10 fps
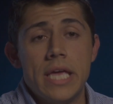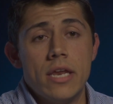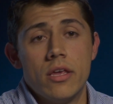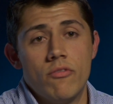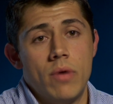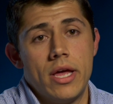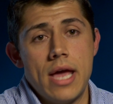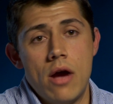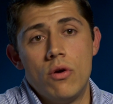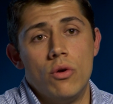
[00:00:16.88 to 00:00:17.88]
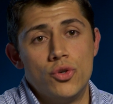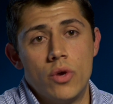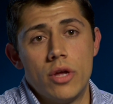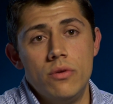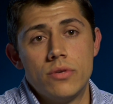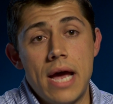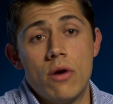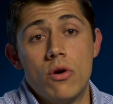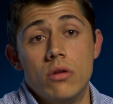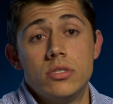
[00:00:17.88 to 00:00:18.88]
beginning of my alcohol and drug use,
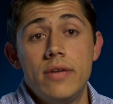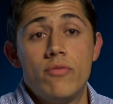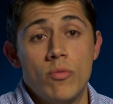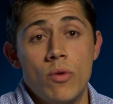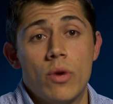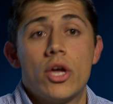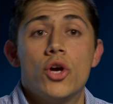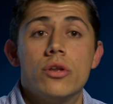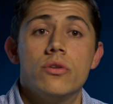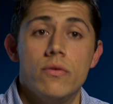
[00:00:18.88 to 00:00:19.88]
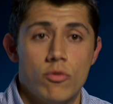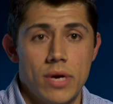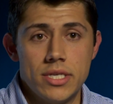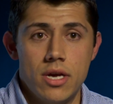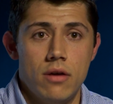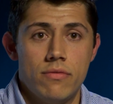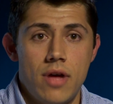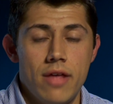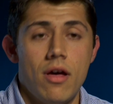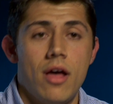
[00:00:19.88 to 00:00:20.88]
alcohol did for me what I couldn't do for myself.
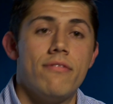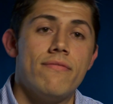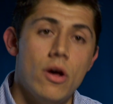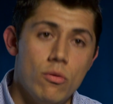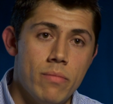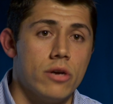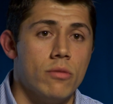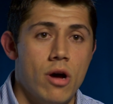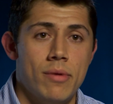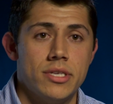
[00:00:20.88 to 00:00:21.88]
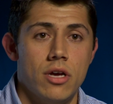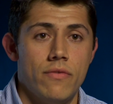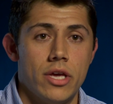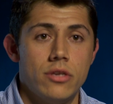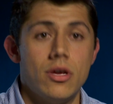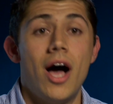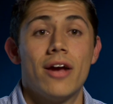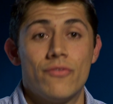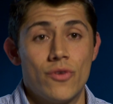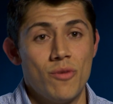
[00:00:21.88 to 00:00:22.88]
I felt better about myself. I could
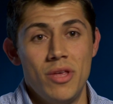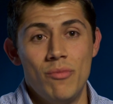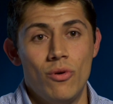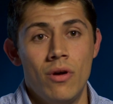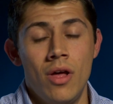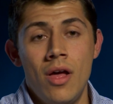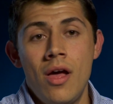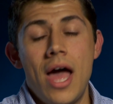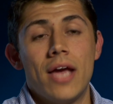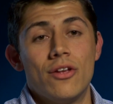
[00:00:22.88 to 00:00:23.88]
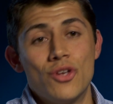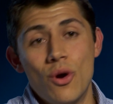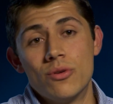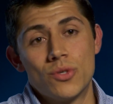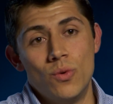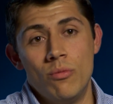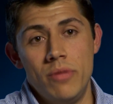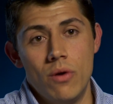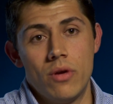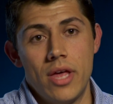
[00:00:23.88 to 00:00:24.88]
talk in front of people. I could go to school and
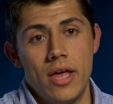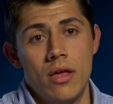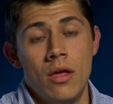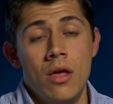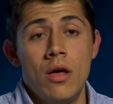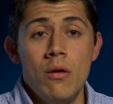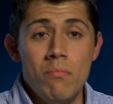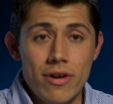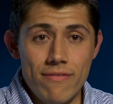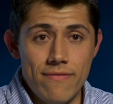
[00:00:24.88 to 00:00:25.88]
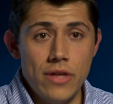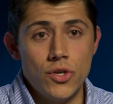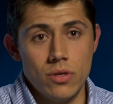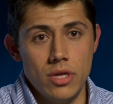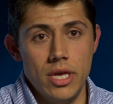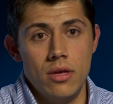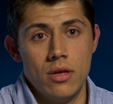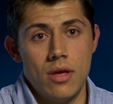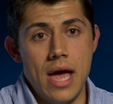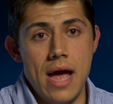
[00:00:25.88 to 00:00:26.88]
be okay. But eventually,
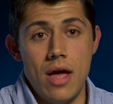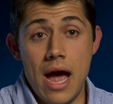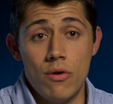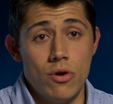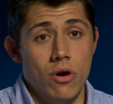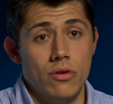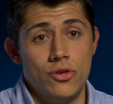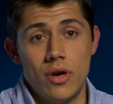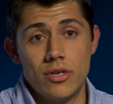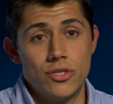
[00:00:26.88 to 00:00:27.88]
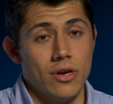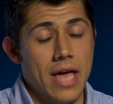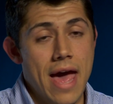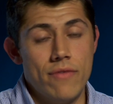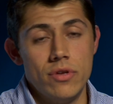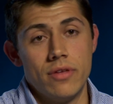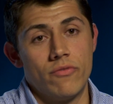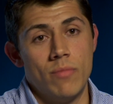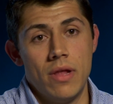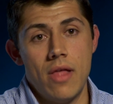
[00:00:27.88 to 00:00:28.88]
alcohol and drugs took everything
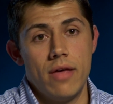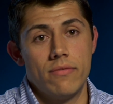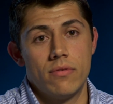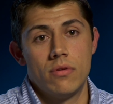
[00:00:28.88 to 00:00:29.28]
from my life.